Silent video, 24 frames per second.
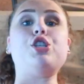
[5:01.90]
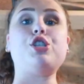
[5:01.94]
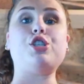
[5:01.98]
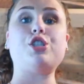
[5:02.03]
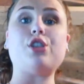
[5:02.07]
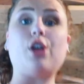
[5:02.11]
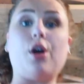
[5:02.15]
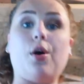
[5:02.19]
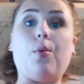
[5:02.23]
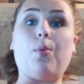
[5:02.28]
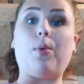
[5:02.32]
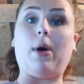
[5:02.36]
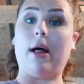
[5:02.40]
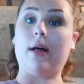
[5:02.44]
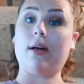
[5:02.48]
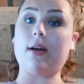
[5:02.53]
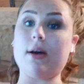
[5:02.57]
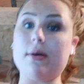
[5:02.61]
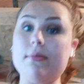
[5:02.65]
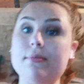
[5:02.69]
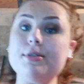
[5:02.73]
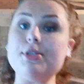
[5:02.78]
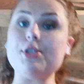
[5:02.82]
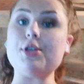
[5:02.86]
So
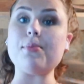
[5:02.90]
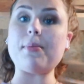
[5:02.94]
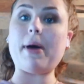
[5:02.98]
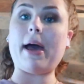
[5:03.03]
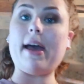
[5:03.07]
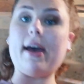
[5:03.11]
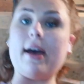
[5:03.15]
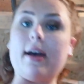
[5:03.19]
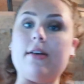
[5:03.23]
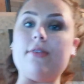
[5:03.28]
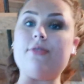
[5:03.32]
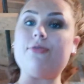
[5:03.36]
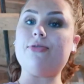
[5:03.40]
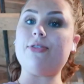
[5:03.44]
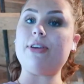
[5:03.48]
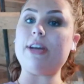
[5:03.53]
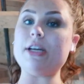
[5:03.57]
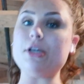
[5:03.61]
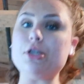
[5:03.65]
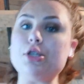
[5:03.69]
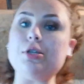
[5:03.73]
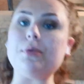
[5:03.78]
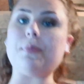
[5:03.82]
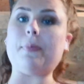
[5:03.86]
welcome to my
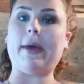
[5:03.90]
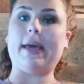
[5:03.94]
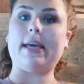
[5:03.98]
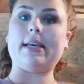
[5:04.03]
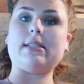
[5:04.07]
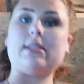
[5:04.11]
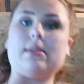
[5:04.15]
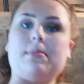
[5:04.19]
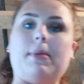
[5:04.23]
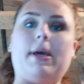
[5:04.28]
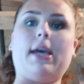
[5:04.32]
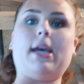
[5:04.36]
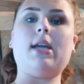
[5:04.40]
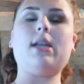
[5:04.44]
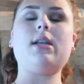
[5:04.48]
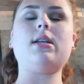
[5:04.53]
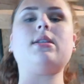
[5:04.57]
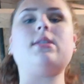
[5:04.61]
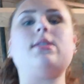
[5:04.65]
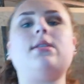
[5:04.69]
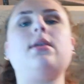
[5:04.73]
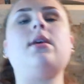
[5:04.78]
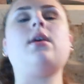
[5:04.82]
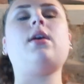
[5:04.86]
unfinished
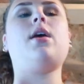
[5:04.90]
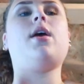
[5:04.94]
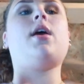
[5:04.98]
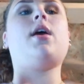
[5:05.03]
basement.